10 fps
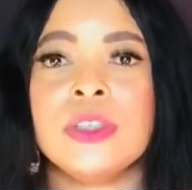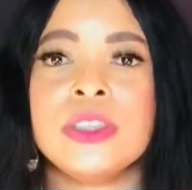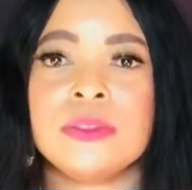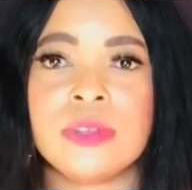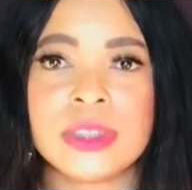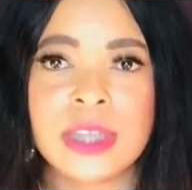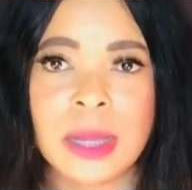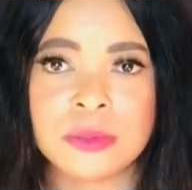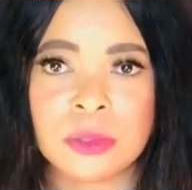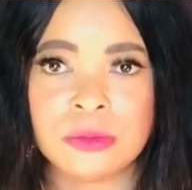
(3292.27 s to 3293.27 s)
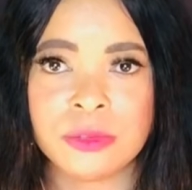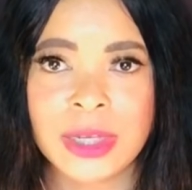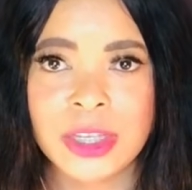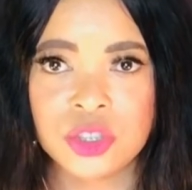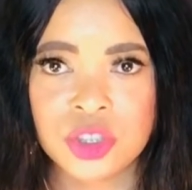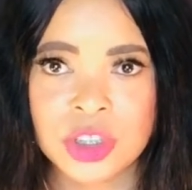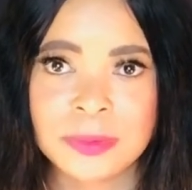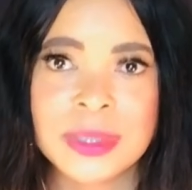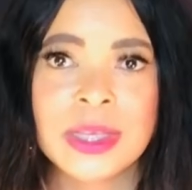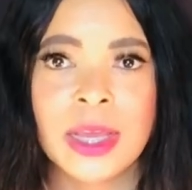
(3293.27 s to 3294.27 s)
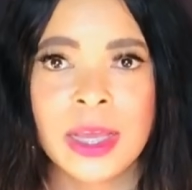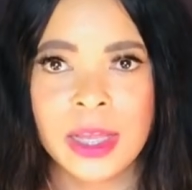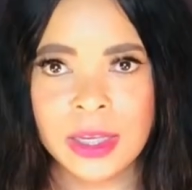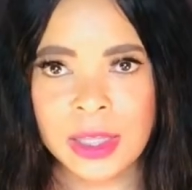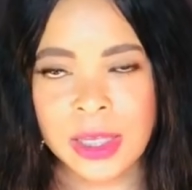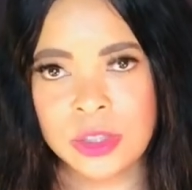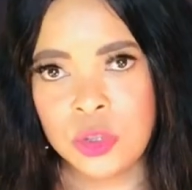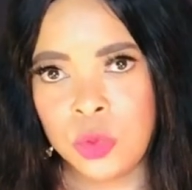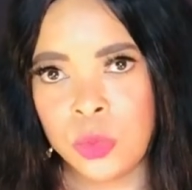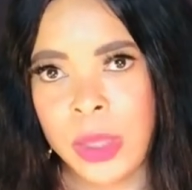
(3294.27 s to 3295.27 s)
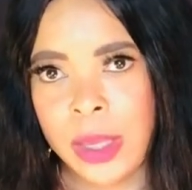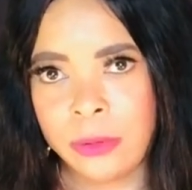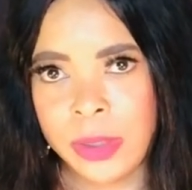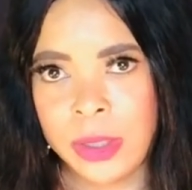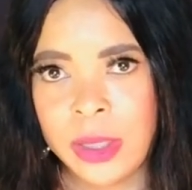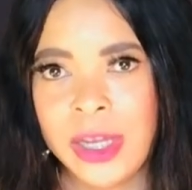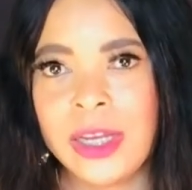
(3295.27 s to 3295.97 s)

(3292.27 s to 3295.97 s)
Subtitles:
different types of relationships in that new area,